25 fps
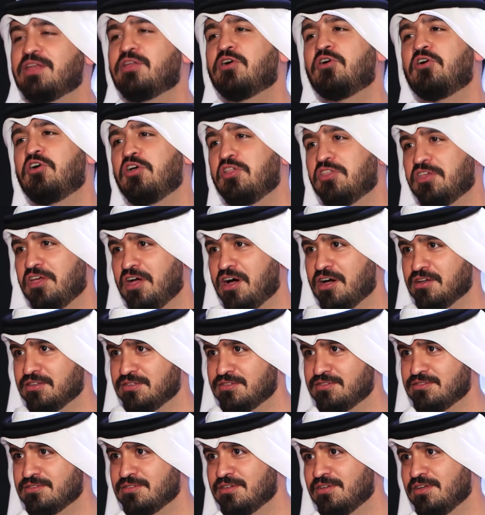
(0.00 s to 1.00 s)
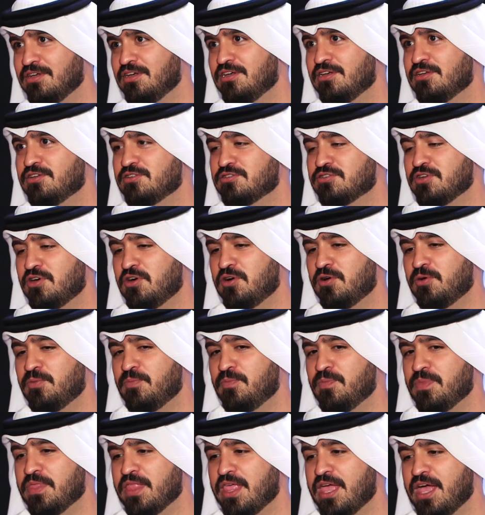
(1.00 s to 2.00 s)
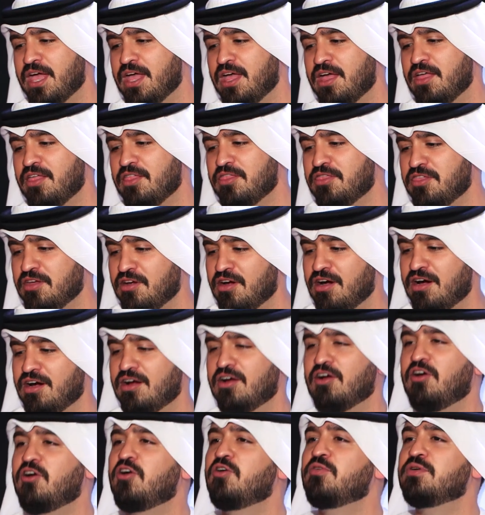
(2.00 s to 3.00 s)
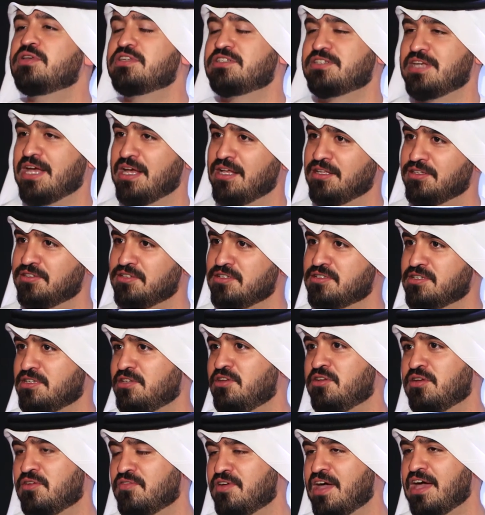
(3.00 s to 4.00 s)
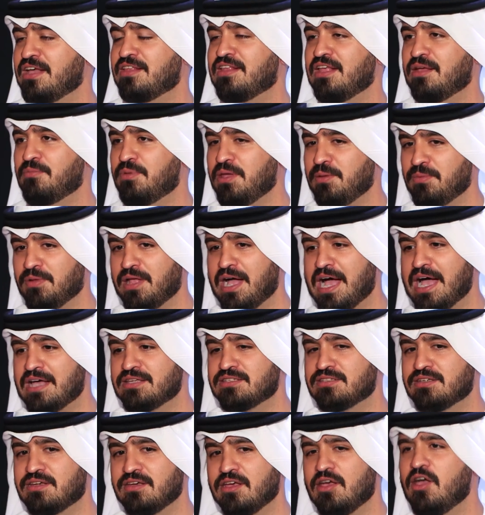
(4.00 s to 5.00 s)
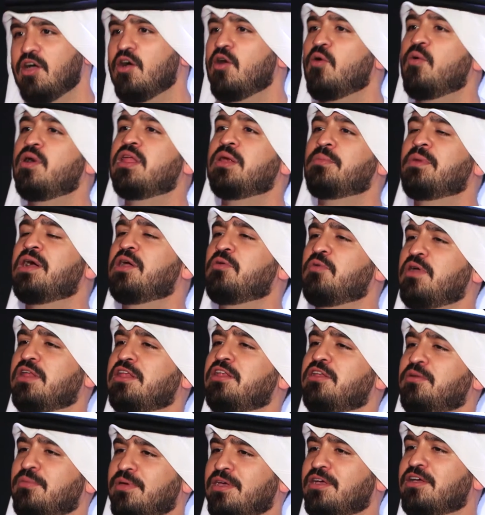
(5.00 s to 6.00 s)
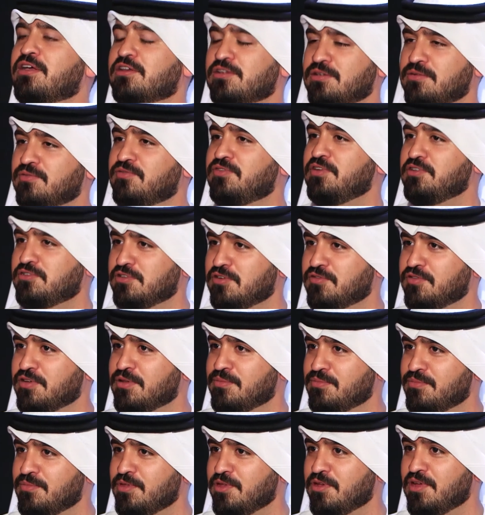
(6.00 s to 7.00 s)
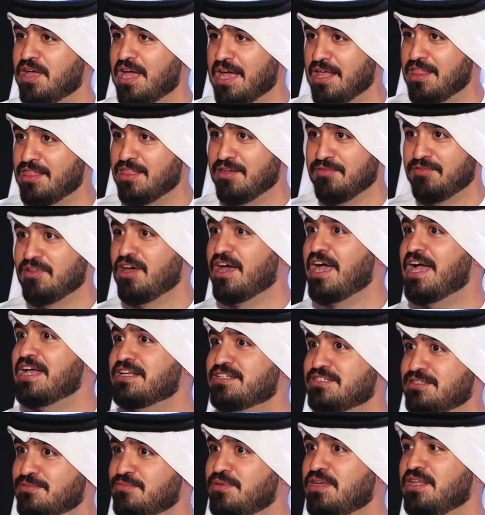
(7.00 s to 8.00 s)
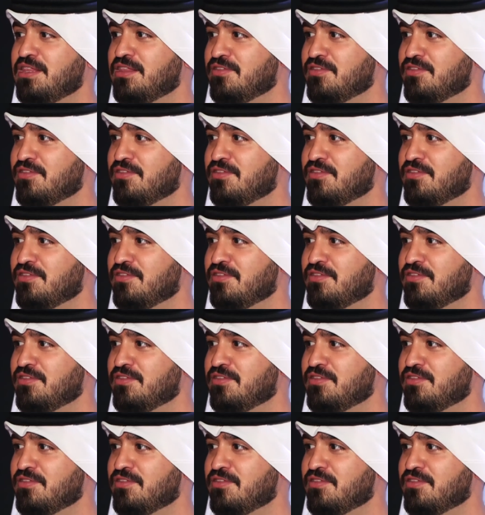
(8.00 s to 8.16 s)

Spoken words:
all the odds. So there are always challenges, and I've had people ask, when am I ready to make a feature film? They've not asked me; they've